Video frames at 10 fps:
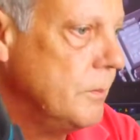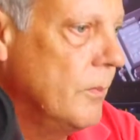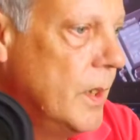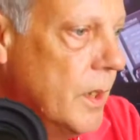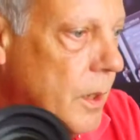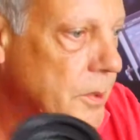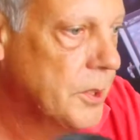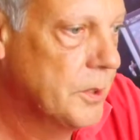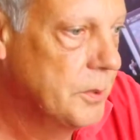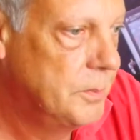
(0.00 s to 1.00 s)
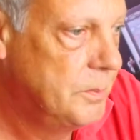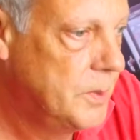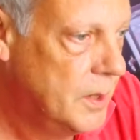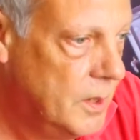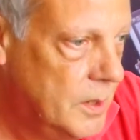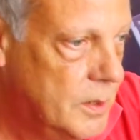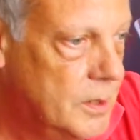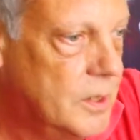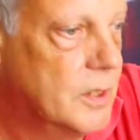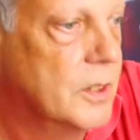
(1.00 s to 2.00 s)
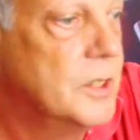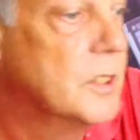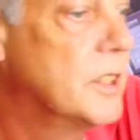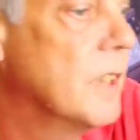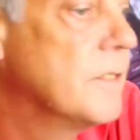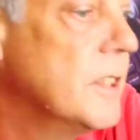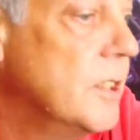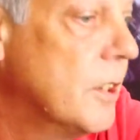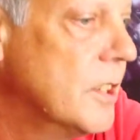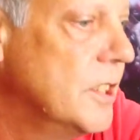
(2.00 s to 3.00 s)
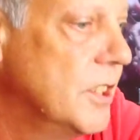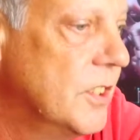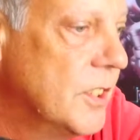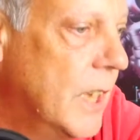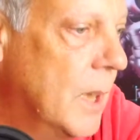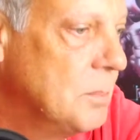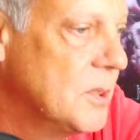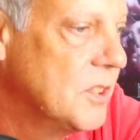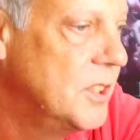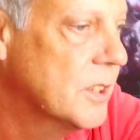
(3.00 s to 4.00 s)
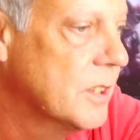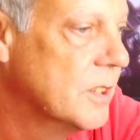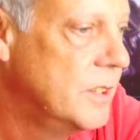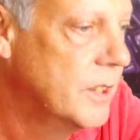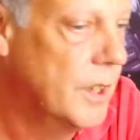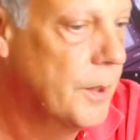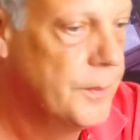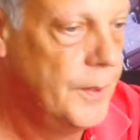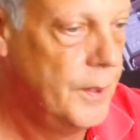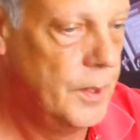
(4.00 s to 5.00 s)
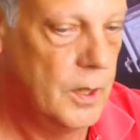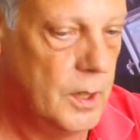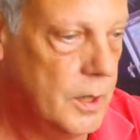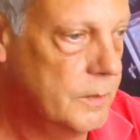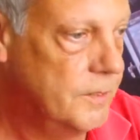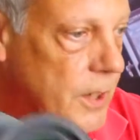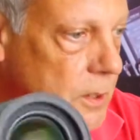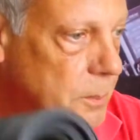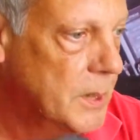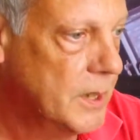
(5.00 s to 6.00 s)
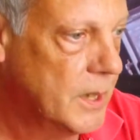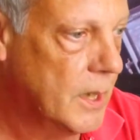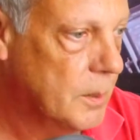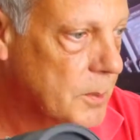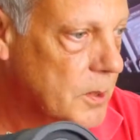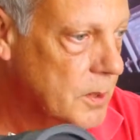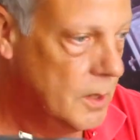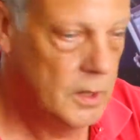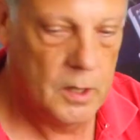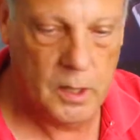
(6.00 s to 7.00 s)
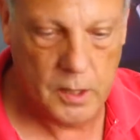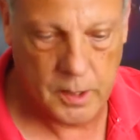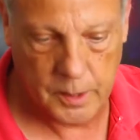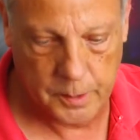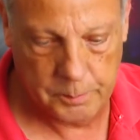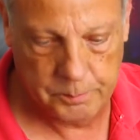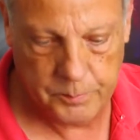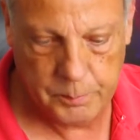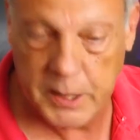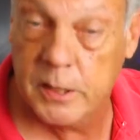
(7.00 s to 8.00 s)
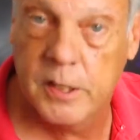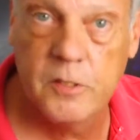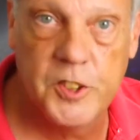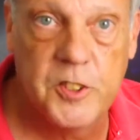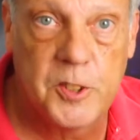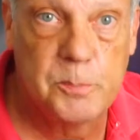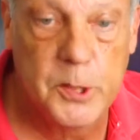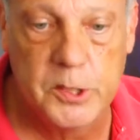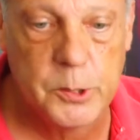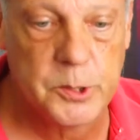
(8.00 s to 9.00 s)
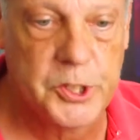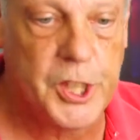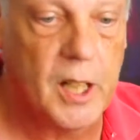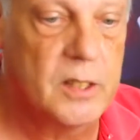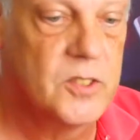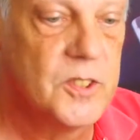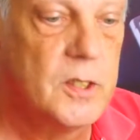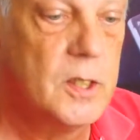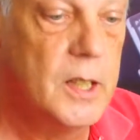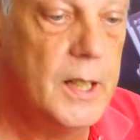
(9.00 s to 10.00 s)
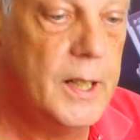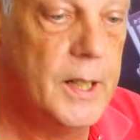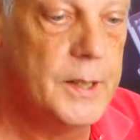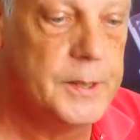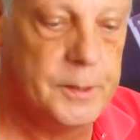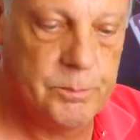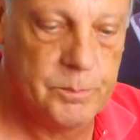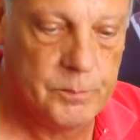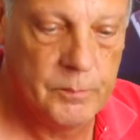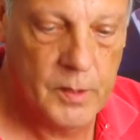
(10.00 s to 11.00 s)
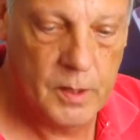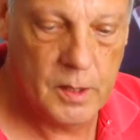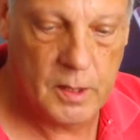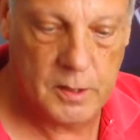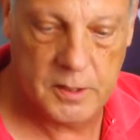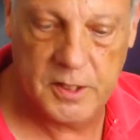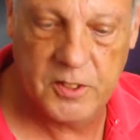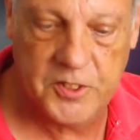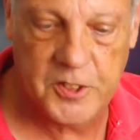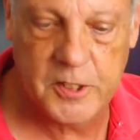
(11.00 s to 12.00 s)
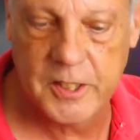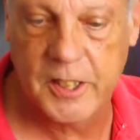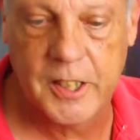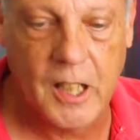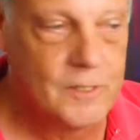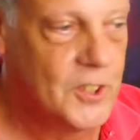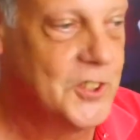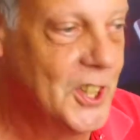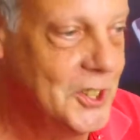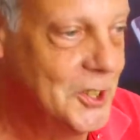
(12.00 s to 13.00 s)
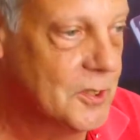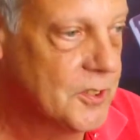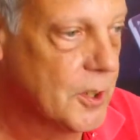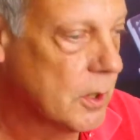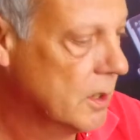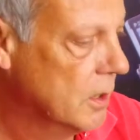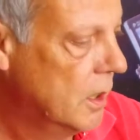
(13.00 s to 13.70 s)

You're definitely oranges and apples here. Very big camera, but it gives you some pretty cool shots, and it's certainly a conversation starter